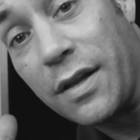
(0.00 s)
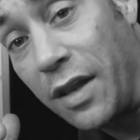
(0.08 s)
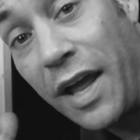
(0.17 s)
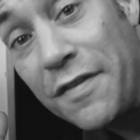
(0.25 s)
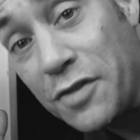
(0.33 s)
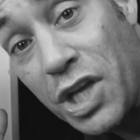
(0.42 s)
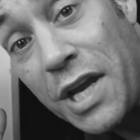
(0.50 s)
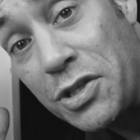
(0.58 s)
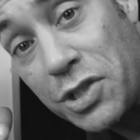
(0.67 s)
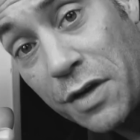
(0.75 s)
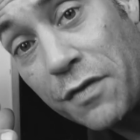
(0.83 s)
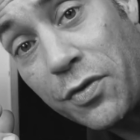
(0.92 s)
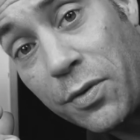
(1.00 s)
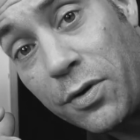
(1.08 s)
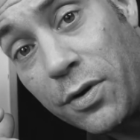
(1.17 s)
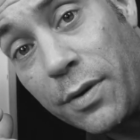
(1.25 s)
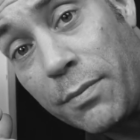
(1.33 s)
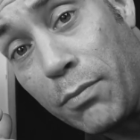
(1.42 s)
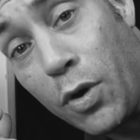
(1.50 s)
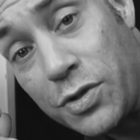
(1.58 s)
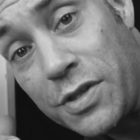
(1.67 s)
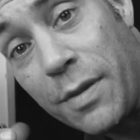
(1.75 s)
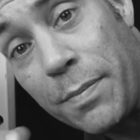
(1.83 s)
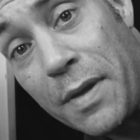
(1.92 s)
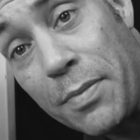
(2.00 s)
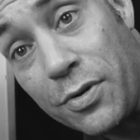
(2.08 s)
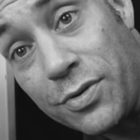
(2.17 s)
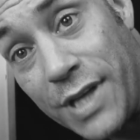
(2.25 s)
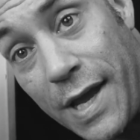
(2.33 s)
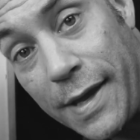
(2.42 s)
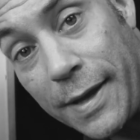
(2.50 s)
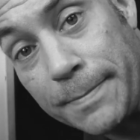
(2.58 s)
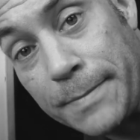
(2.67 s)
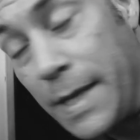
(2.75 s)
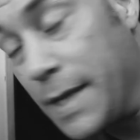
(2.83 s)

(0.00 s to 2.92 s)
life-changing for most of the people who take it.